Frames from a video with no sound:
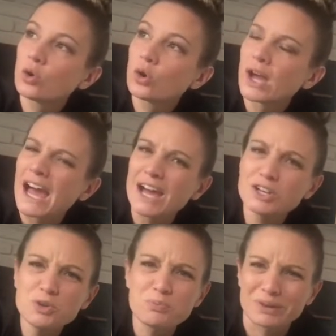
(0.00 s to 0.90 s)
how do
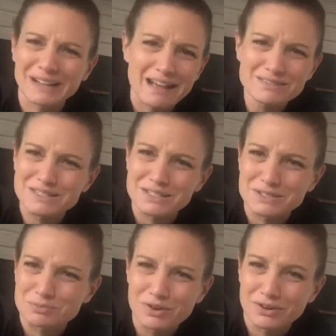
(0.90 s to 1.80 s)
you pronounce
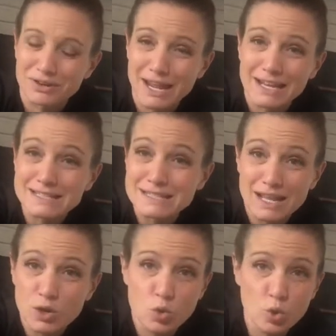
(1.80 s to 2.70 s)
this word? And I
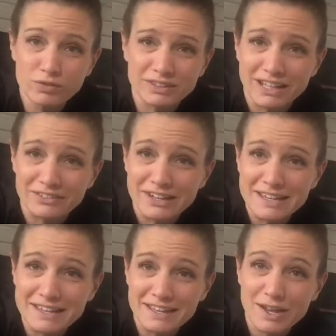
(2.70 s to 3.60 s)
said, corollary.
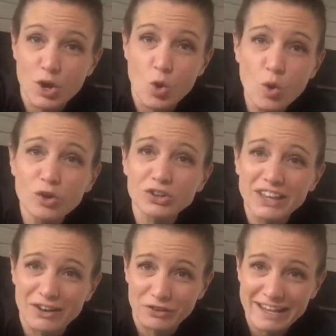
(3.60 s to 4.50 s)

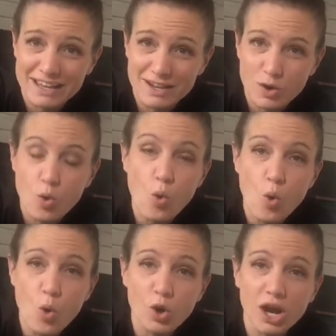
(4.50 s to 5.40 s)
Corollary.
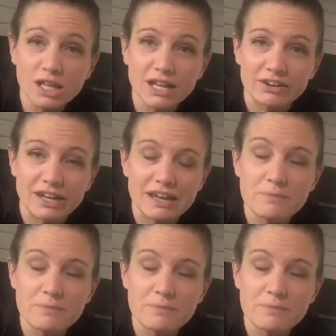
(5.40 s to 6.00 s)
Corollary.